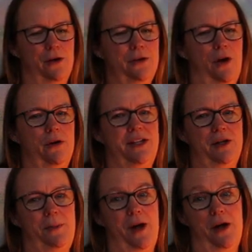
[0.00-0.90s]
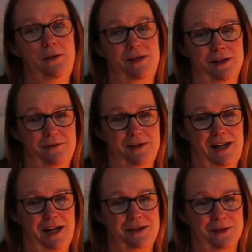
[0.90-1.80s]
not Gilbert O'Sullivan
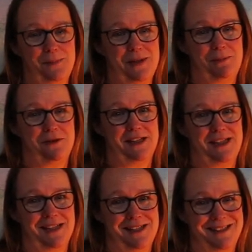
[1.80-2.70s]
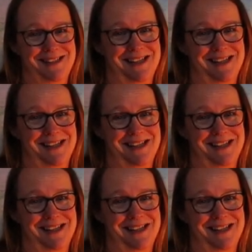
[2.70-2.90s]
like some people think it is.